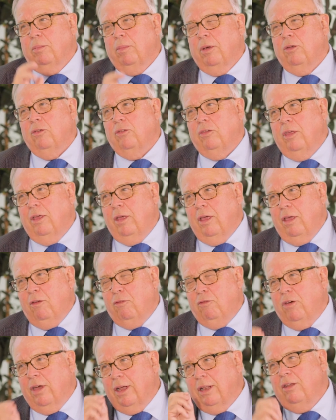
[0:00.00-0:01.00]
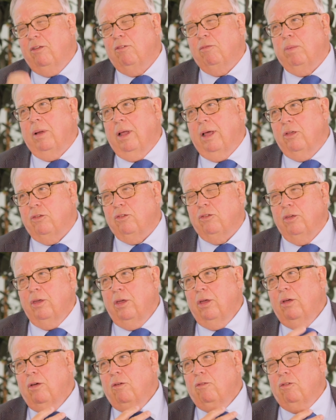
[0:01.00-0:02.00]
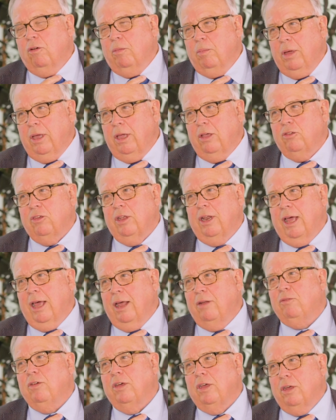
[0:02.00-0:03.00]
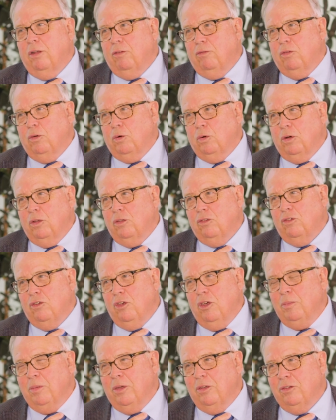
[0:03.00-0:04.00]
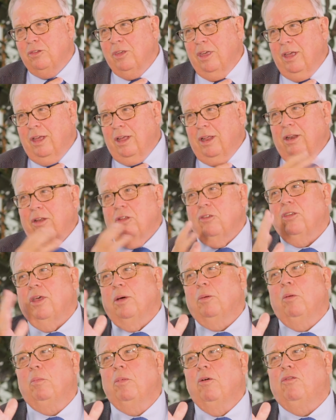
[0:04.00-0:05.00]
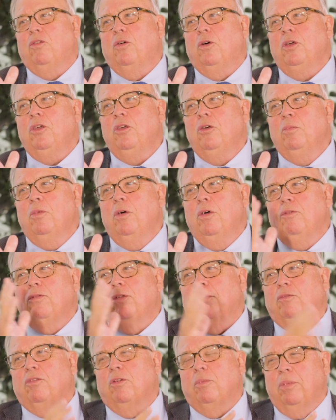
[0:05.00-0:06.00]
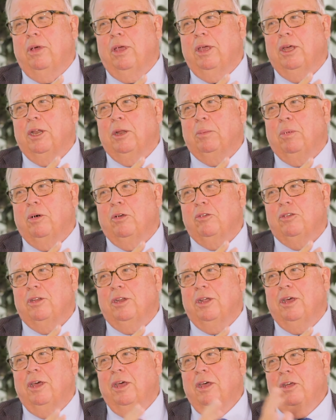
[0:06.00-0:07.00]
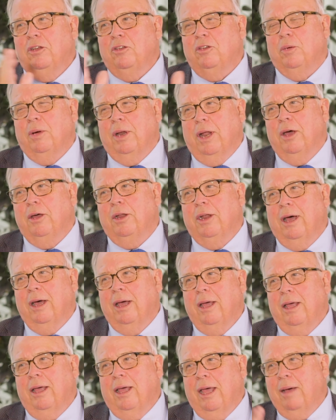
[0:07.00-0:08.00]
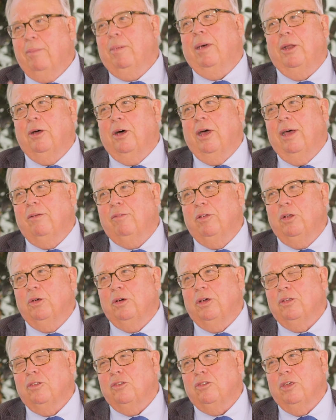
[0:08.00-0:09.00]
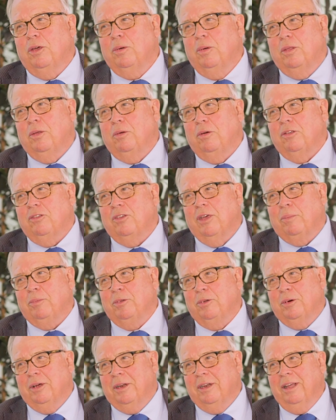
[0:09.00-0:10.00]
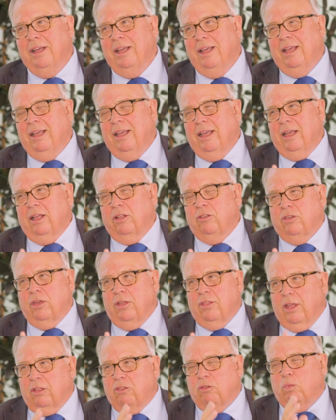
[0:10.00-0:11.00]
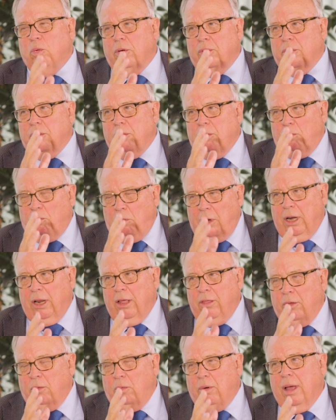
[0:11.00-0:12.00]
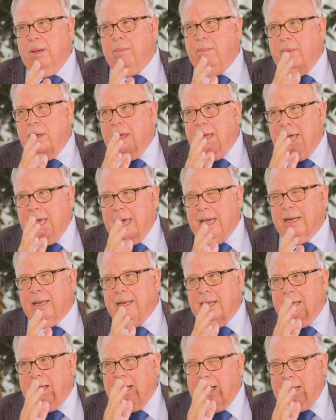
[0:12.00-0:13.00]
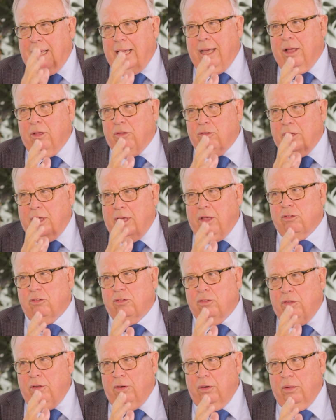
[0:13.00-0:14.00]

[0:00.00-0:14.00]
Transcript: the most effective place for me as an advocate for consumers to say, well, before you move them from being a depositor to an owner, how about I have a look and see whether it's up to it? And so that's what really the RAB Act allows us to